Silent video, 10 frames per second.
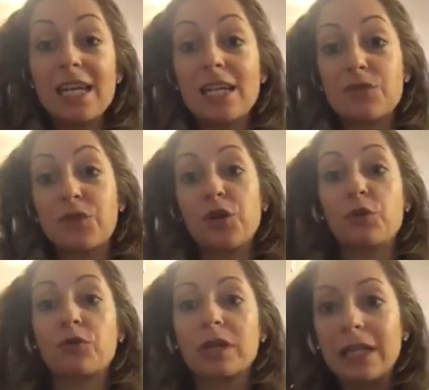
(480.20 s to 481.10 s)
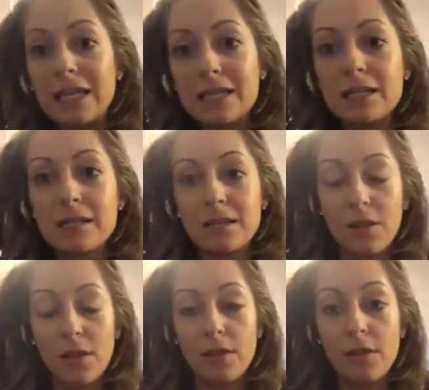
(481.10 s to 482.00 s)
is for you to release
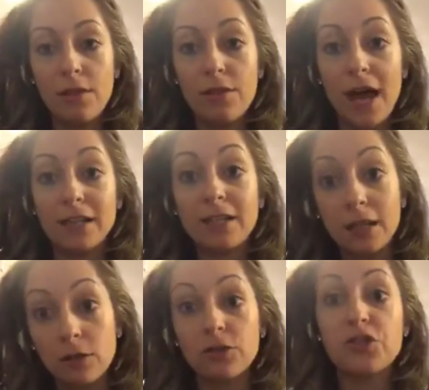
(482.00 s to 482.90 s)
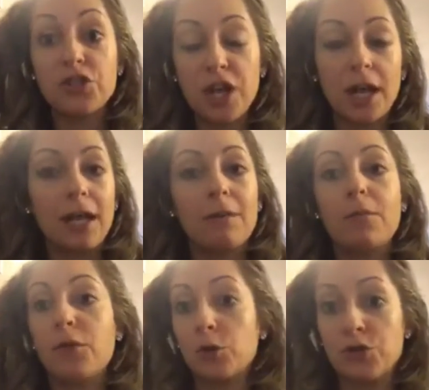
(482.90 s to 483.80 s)
that guilt,
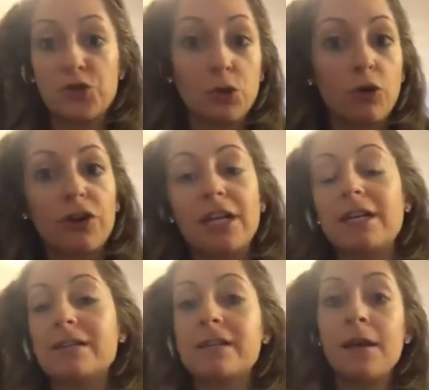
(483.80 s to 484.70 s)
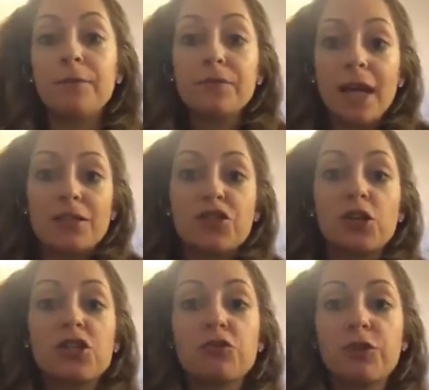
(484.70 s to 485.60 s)
shame, those stories, and
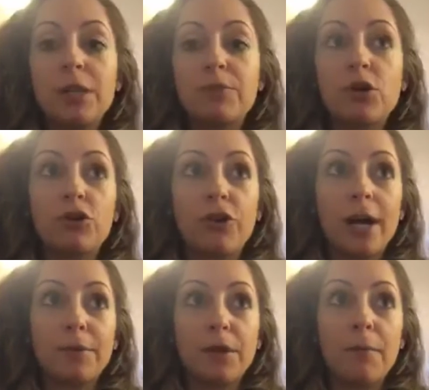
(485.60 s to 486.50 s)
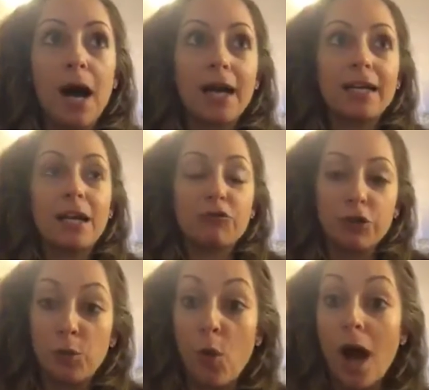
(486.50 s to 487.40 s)
start to reprogram your mind and
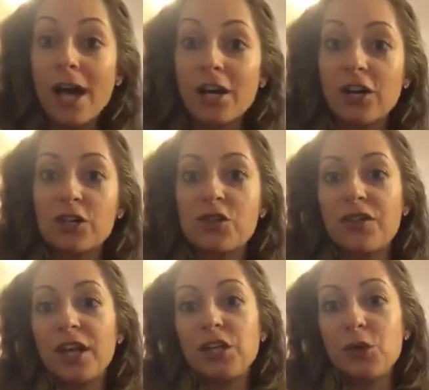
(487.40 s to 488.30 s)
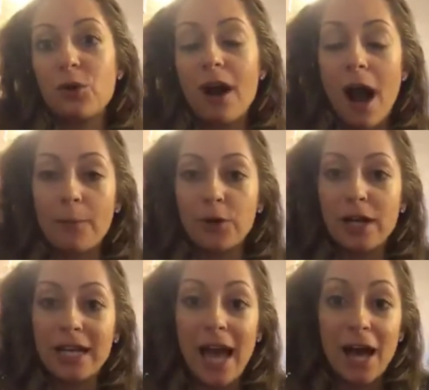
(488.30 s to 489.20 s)
rewire so that you're
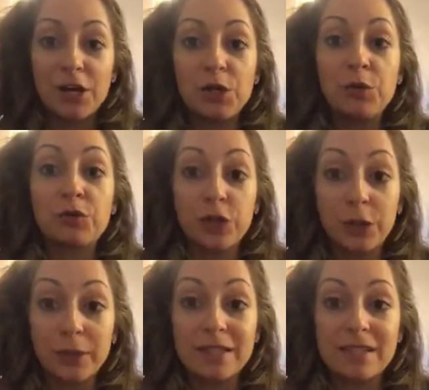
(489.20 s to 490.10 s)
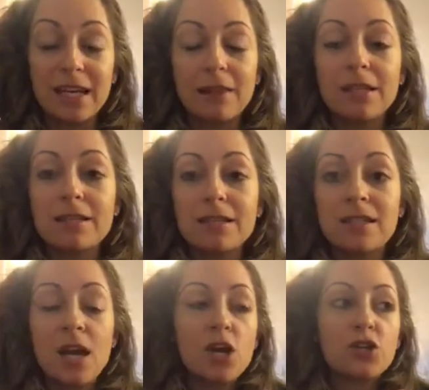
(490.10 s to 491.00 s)
operating at a new frequency. And this is
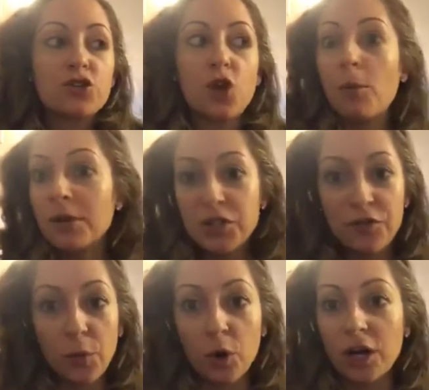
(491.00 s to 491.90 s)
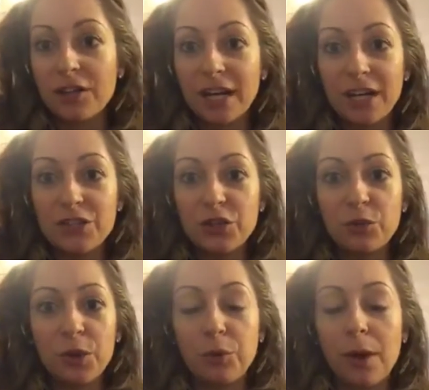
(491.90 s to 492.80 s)
so much of the work that I do
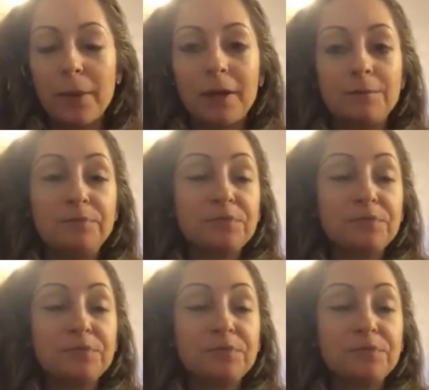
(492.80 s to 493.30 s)
with women.